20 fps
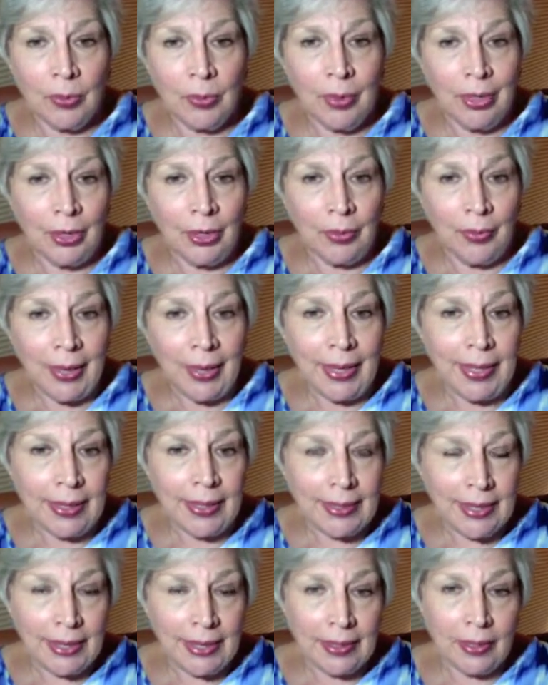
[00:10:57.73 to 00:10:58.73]
When you're ready to
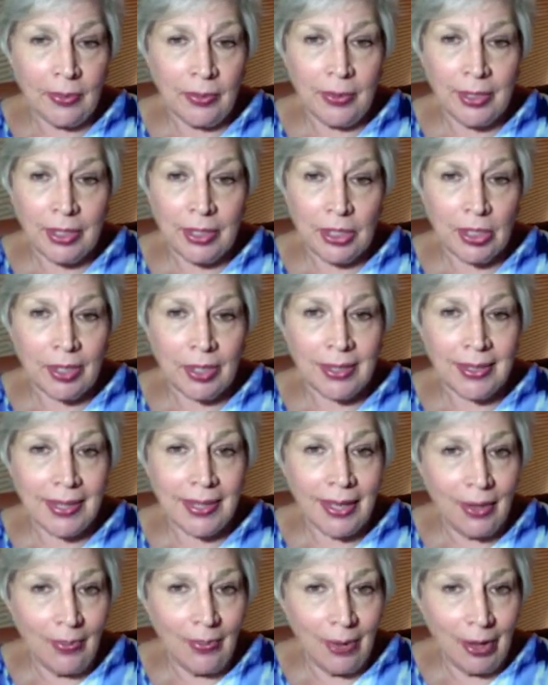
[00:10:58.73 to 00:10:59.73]
take the quiz, just
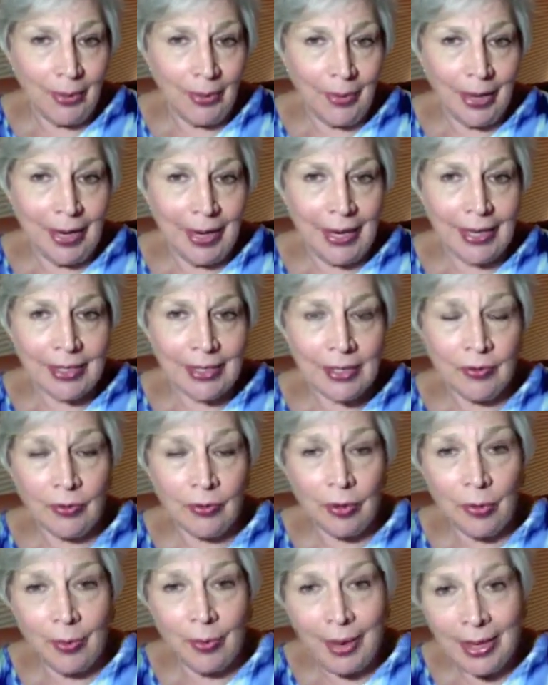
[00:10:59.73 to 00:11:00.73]
email me and ask for
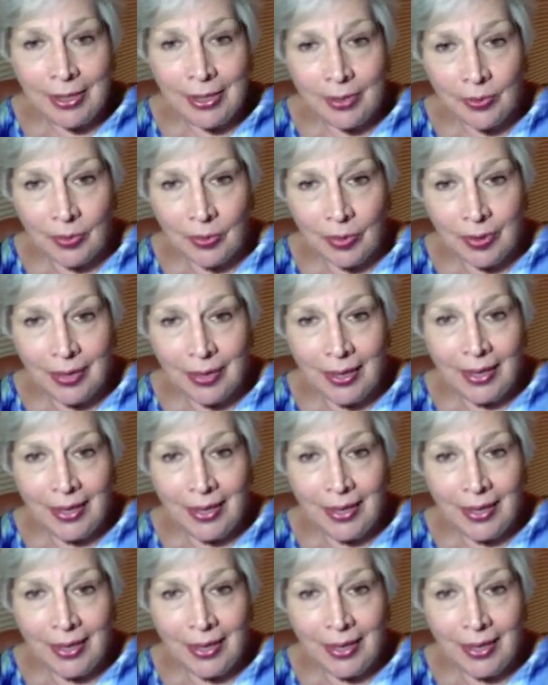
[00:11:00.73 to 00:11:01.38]
the password.